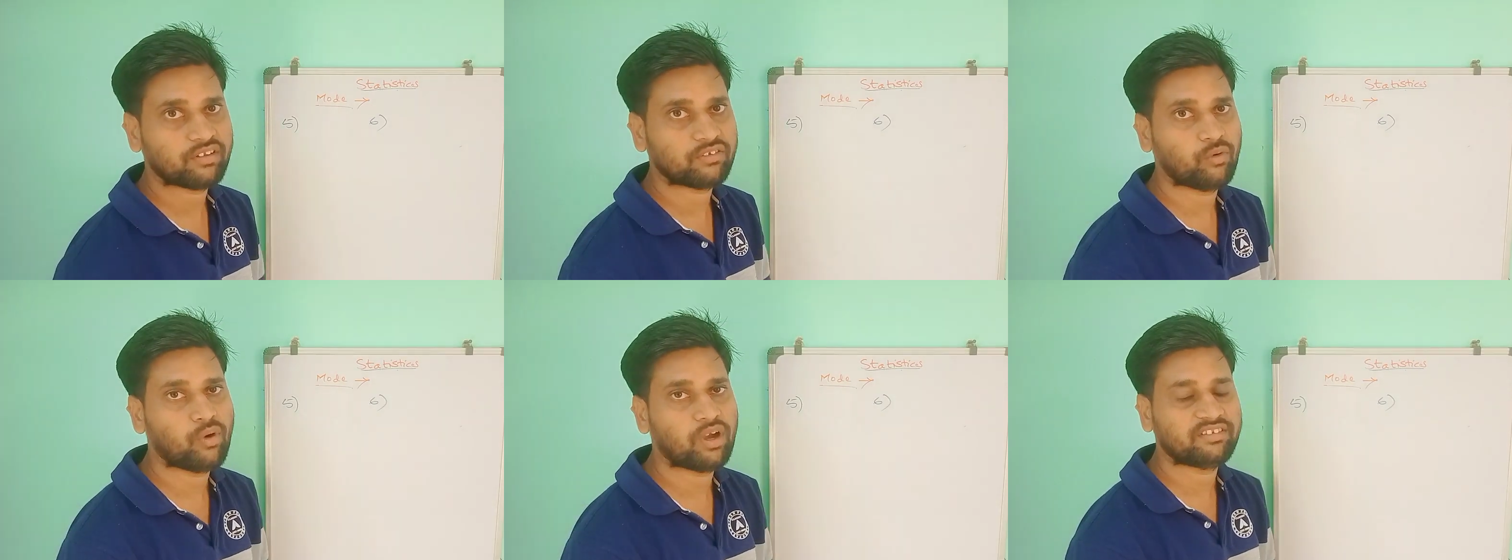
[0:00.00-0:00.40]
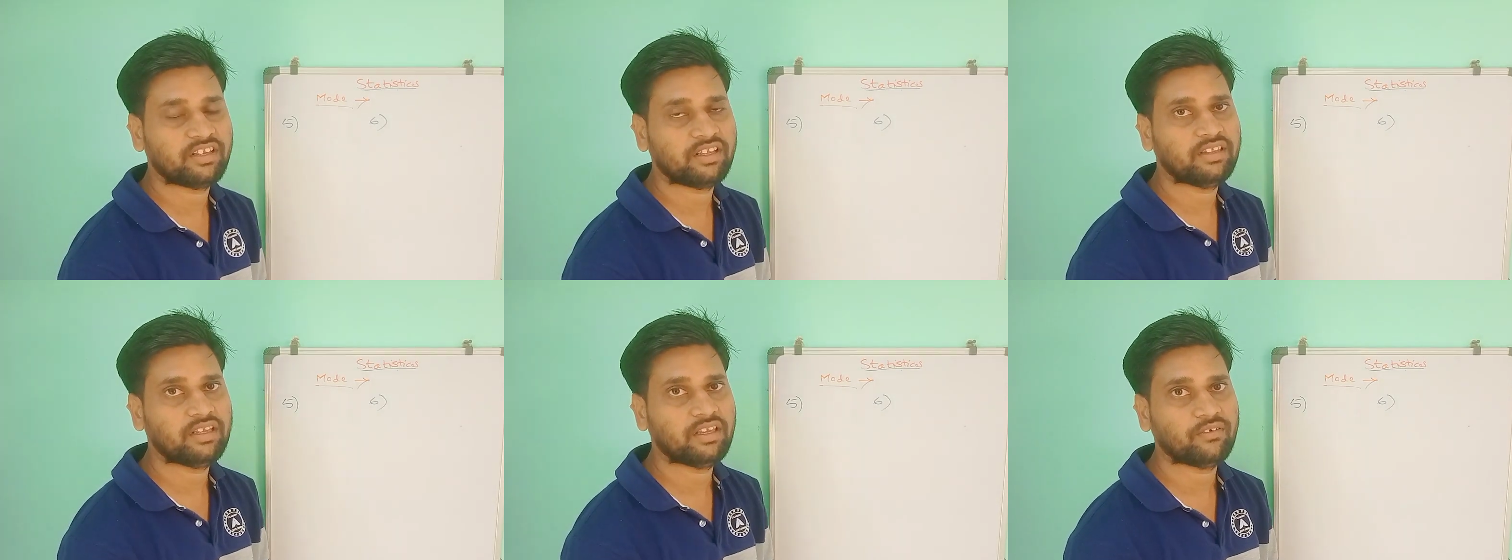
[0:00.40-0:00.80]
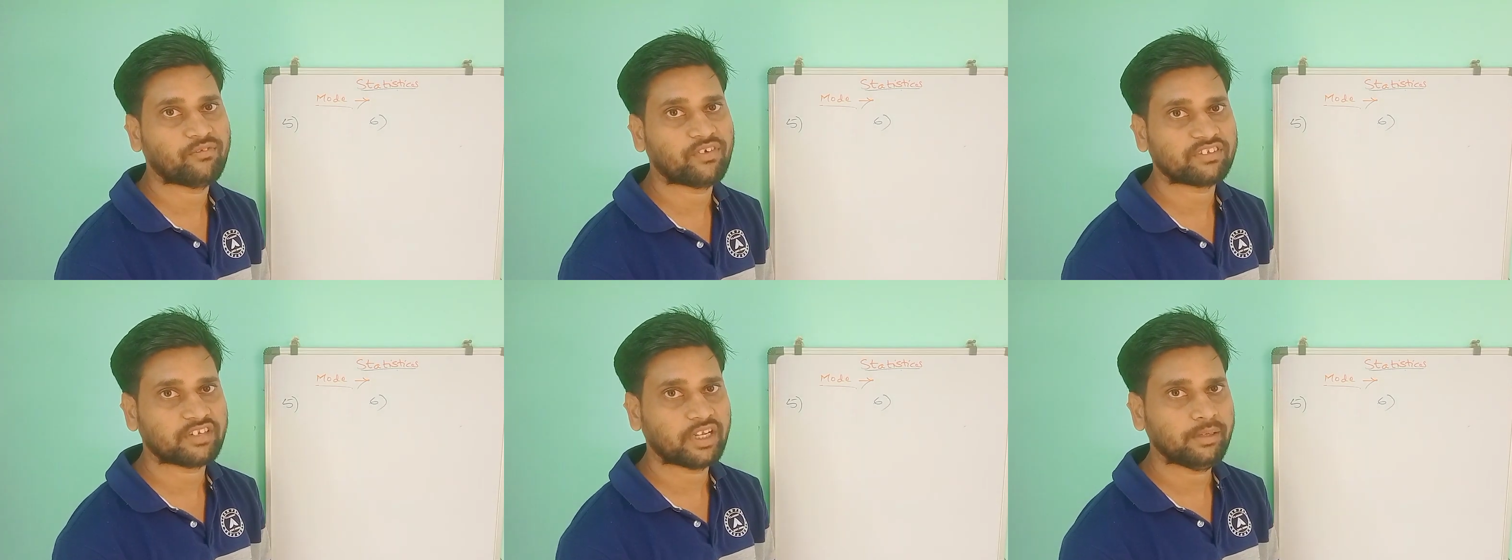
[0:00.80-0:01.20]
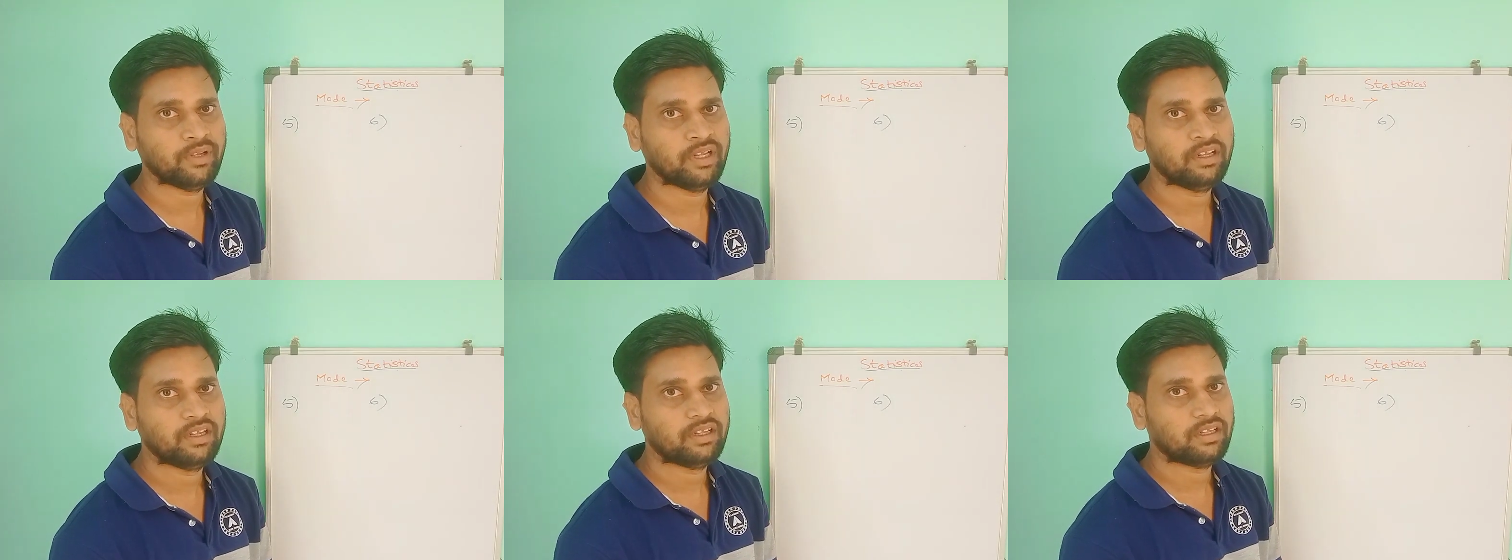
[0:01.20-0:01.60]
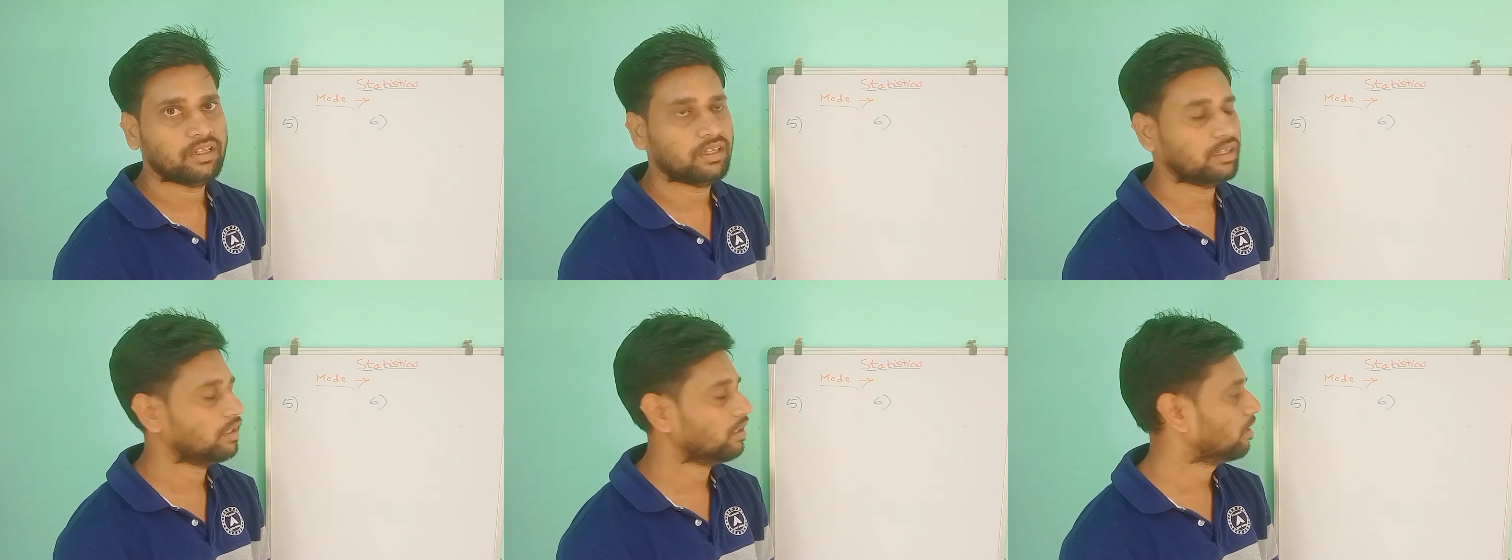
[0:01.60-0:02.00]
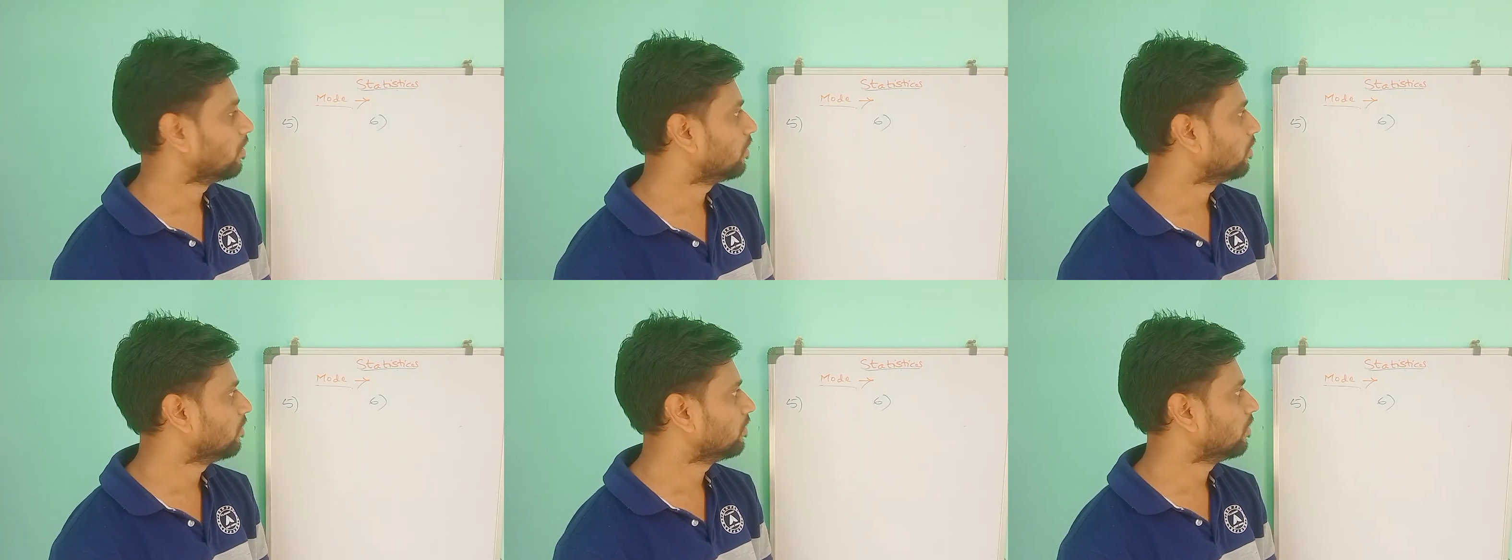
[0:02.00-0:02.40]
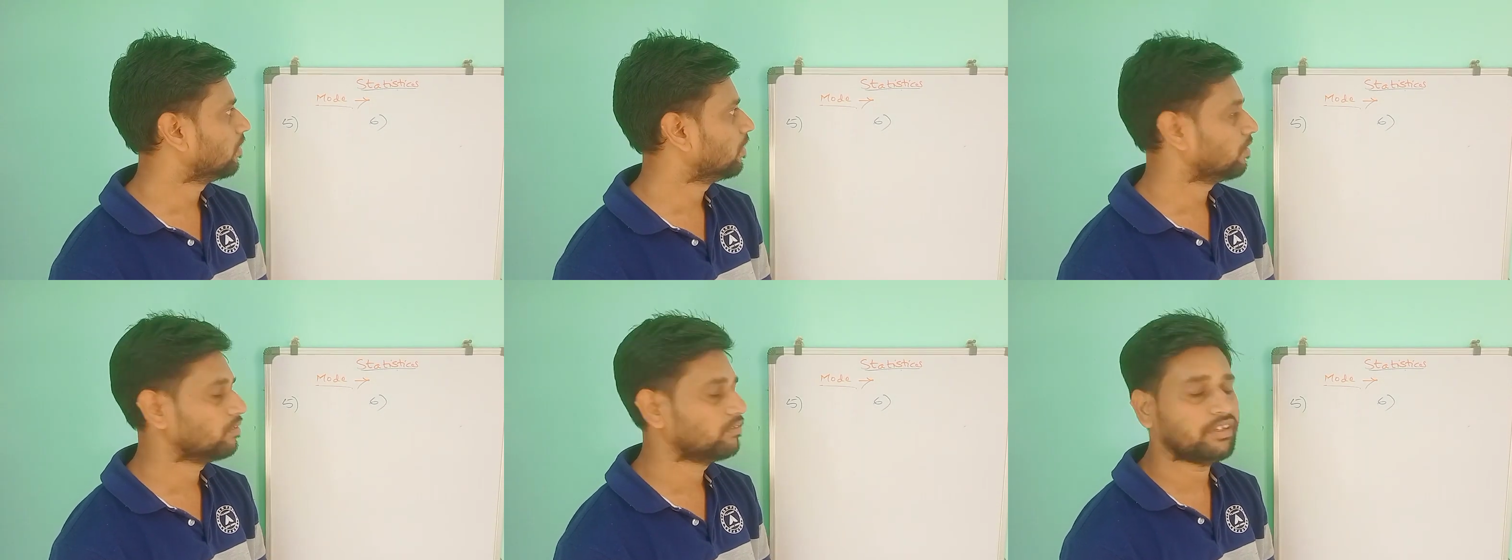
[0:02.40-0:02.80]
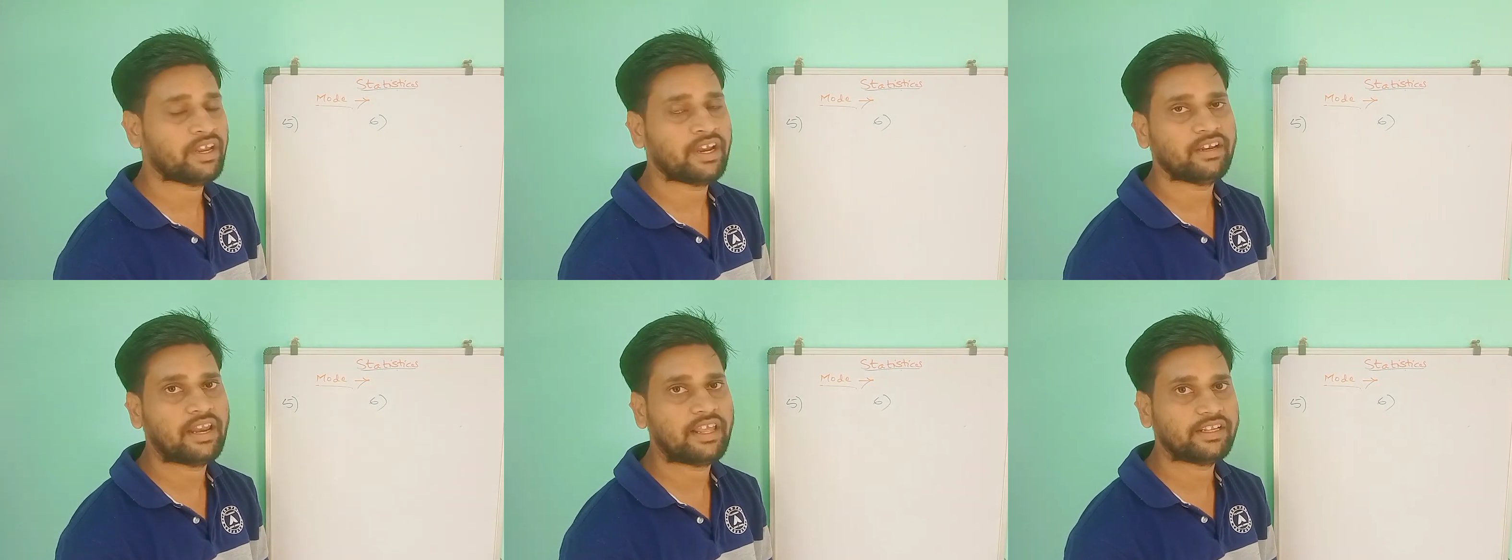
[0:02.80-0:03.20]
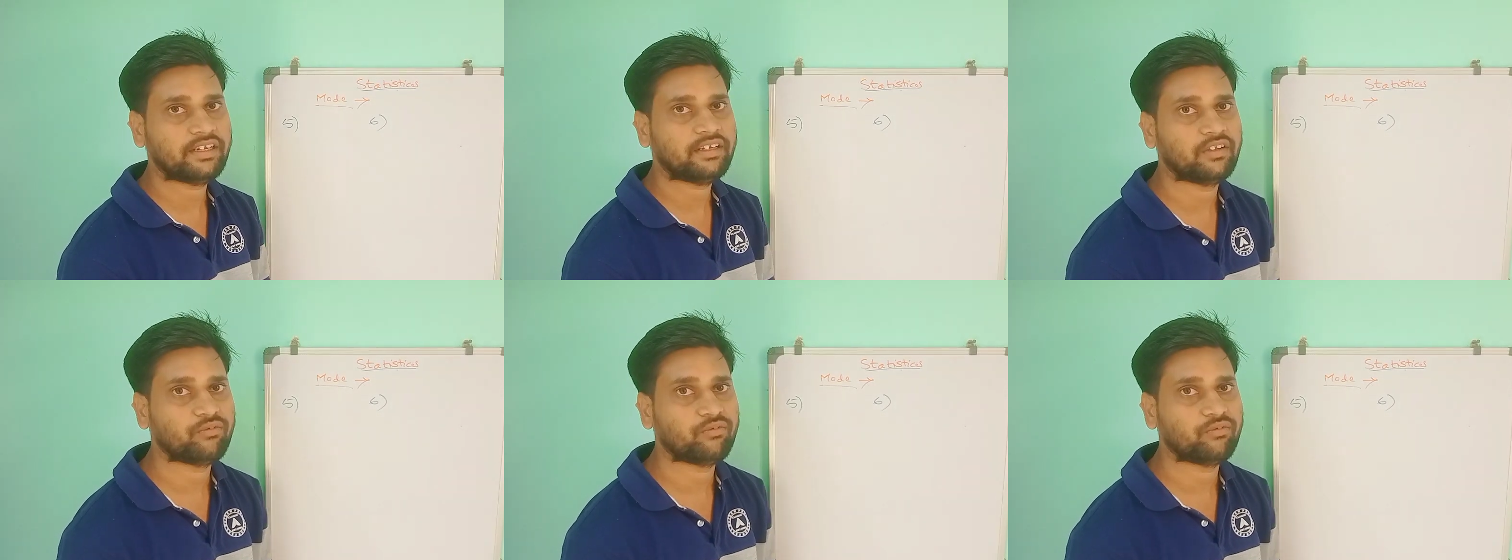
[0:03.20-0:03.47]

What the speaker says: who are seeing the first time. See and like it.